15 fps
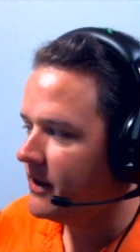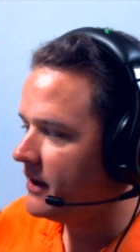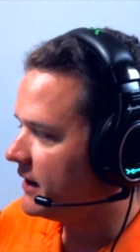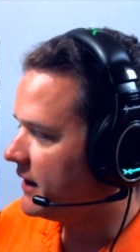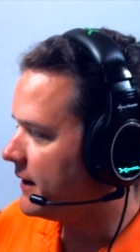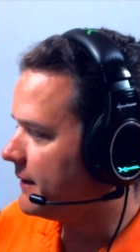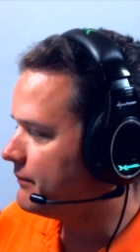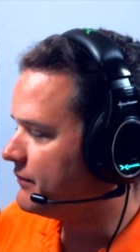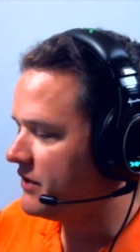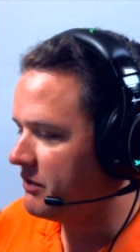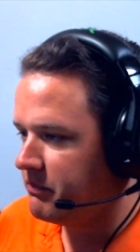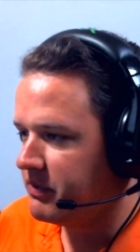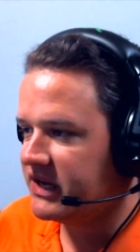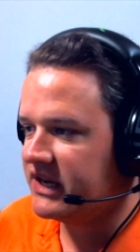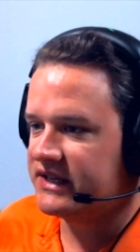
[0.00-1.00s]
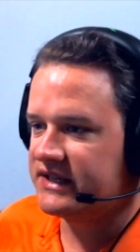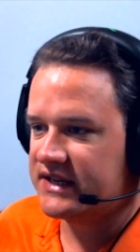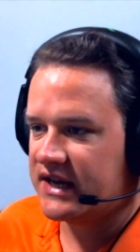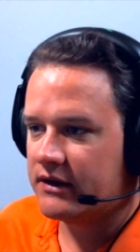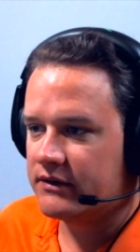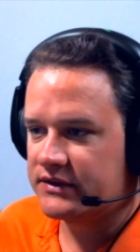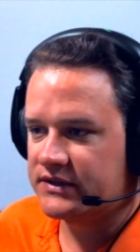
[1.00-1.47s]
The biggest
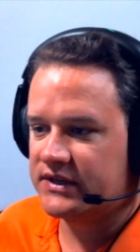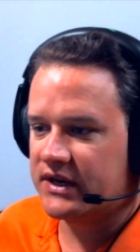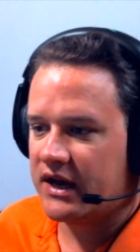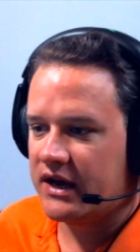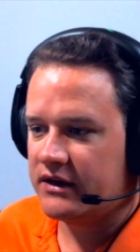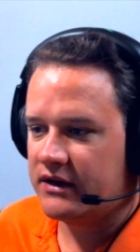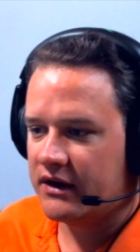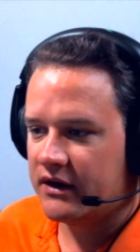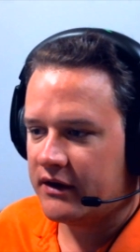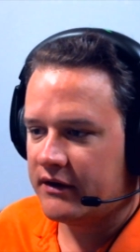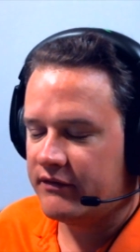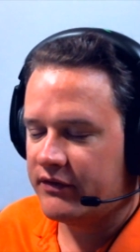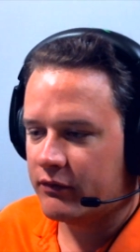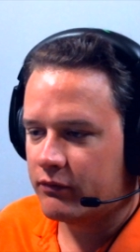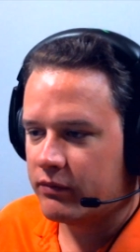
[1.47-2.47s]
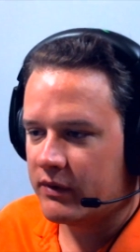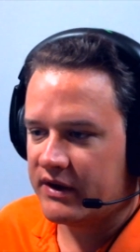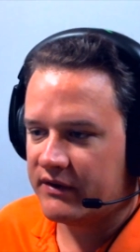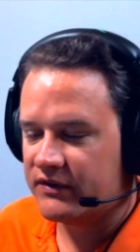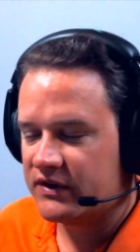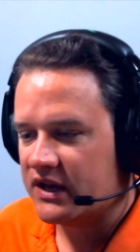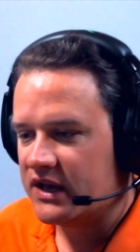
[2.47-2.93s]
downside of the
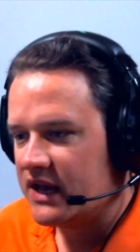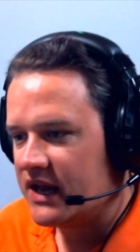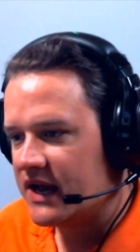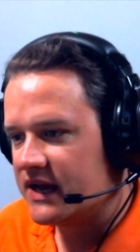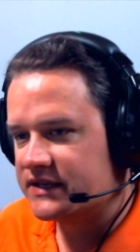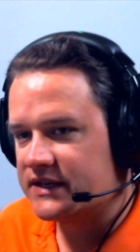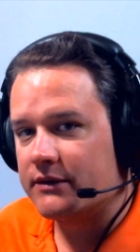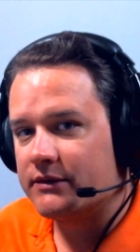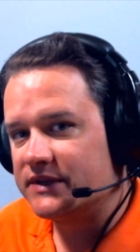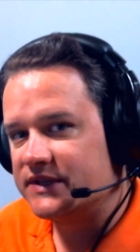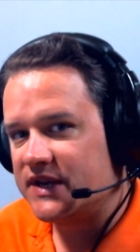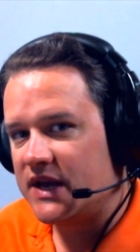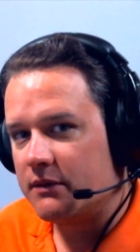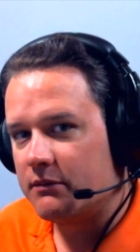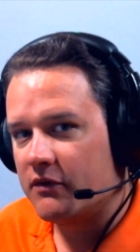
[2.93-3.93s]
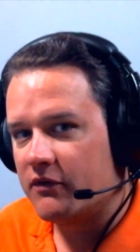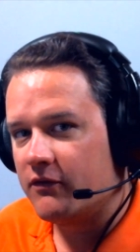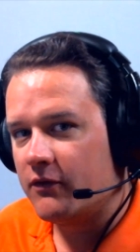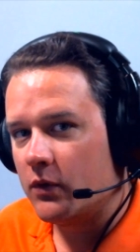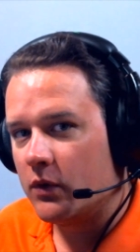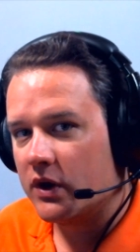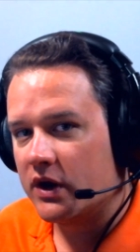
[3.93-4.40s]
Rift, as I was saying
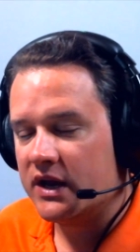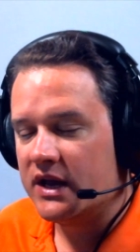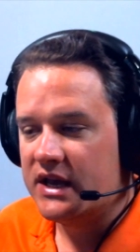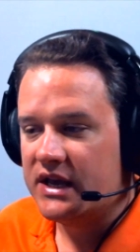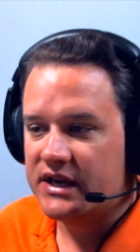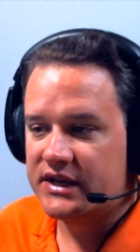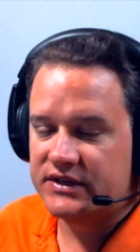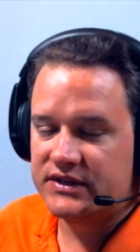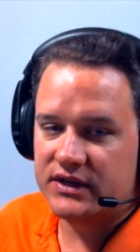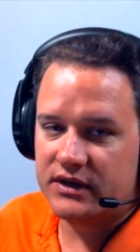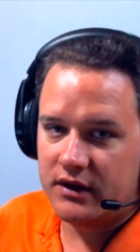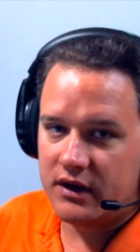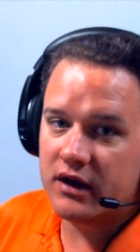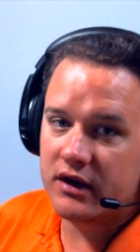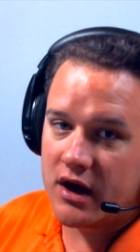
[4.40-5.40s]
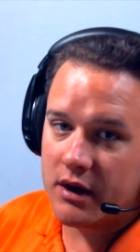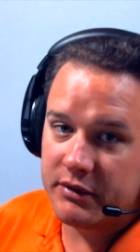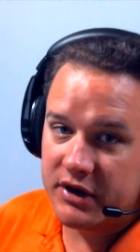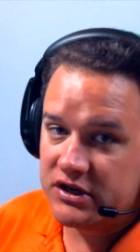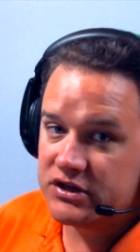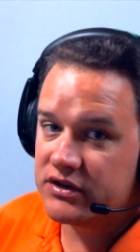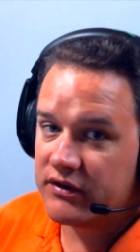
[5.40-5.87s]
before, is a
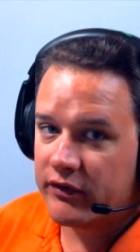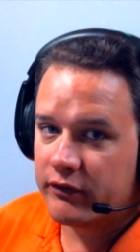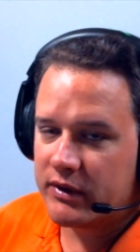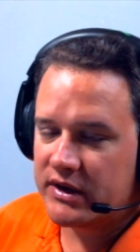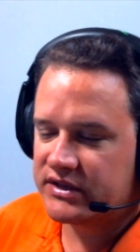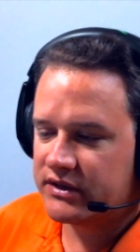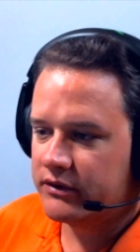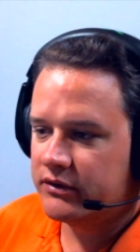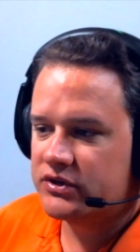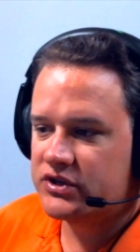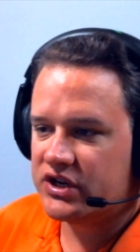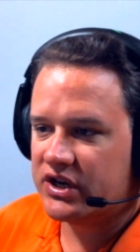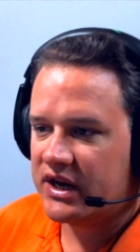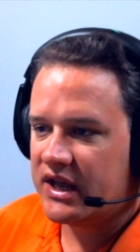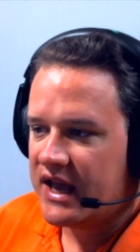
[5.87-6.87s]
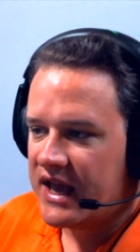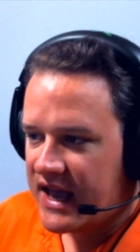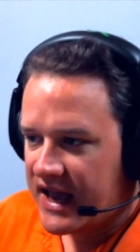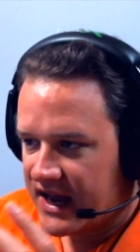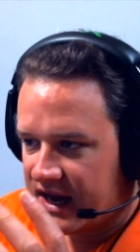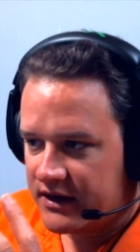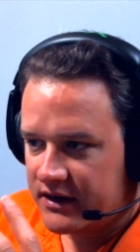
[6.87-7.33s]
combination of the resolution
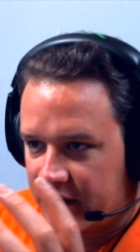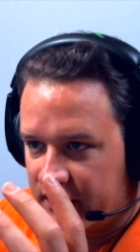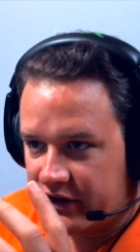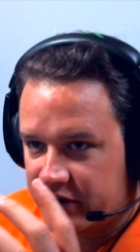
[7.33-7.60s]
and the